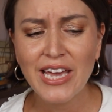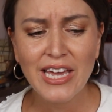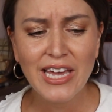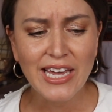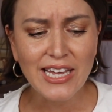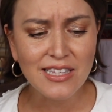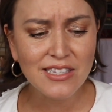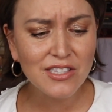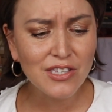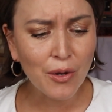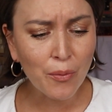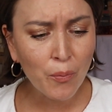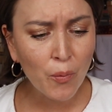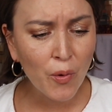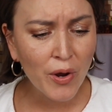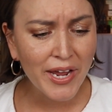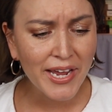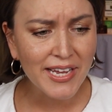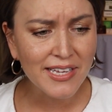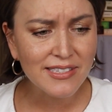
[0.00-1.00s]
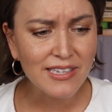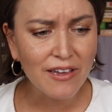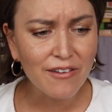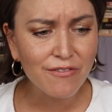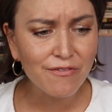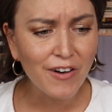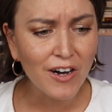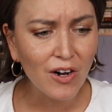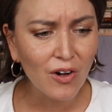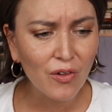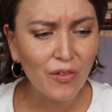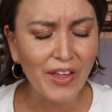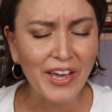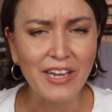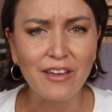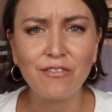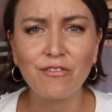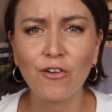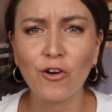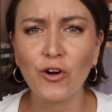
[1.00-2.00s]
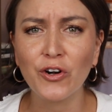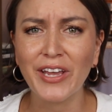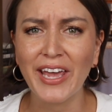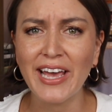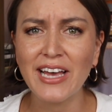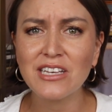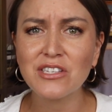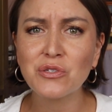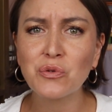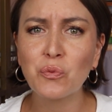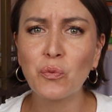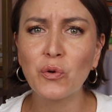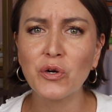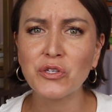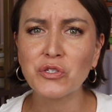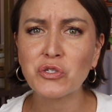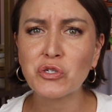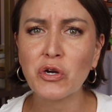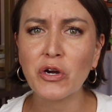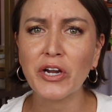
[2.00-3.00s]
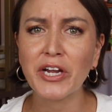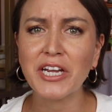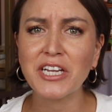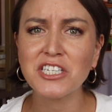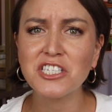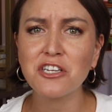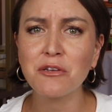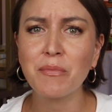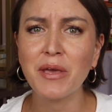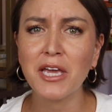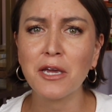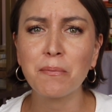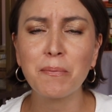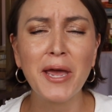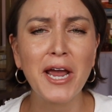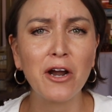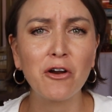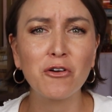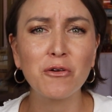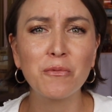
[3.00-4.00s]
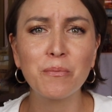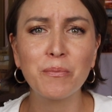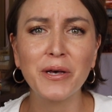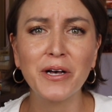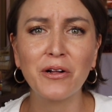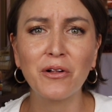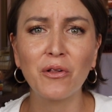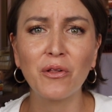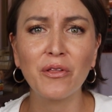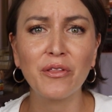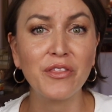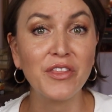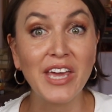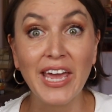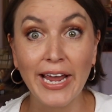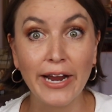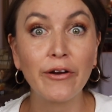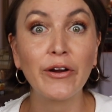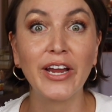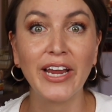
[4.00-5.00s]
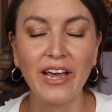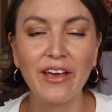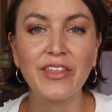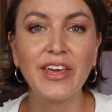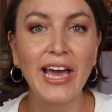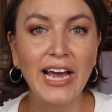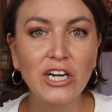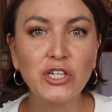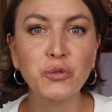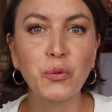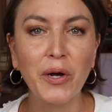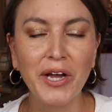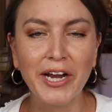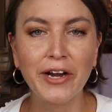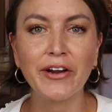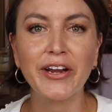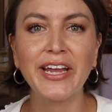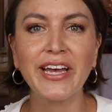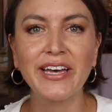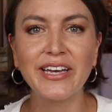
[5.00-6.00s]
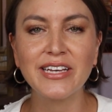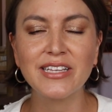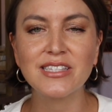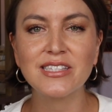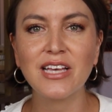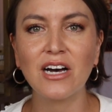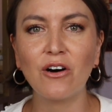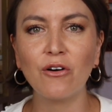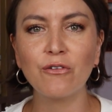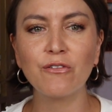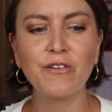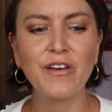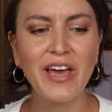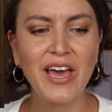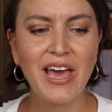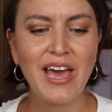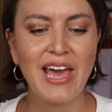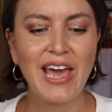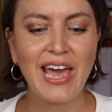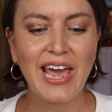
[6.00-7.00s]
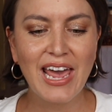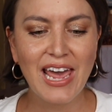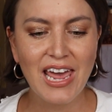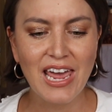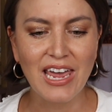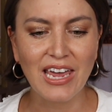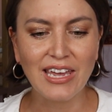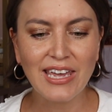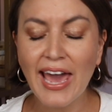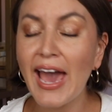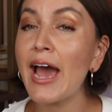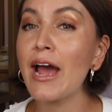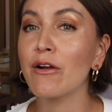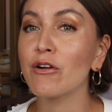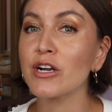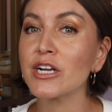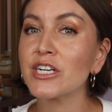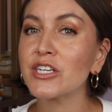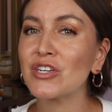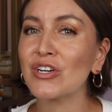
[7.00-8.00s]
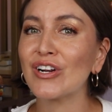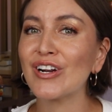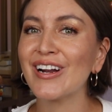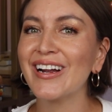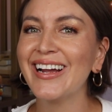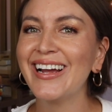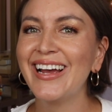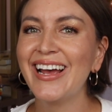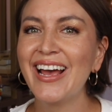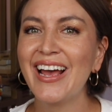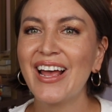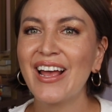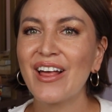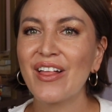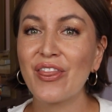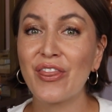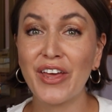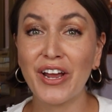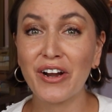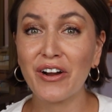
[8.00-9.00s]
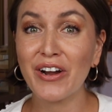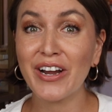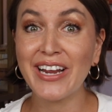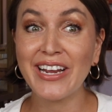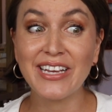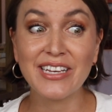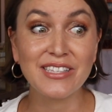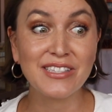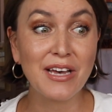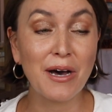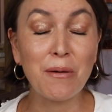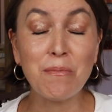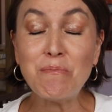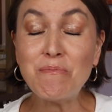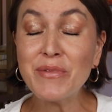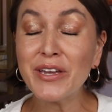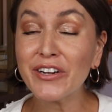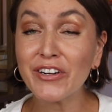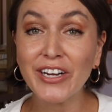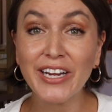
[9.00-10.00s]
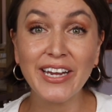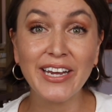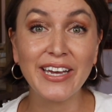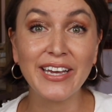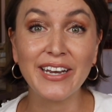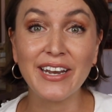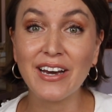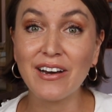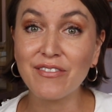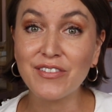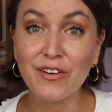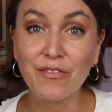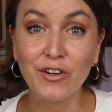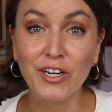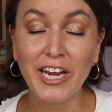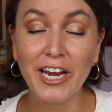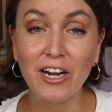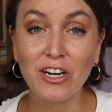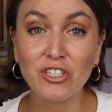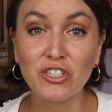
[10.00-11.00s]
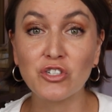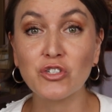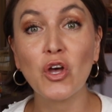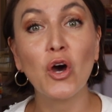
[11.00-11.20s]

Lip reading: In some ways, I felt like Verghese was trying to make Parambil, the actual area itself, a character. There is a myriad of different characters.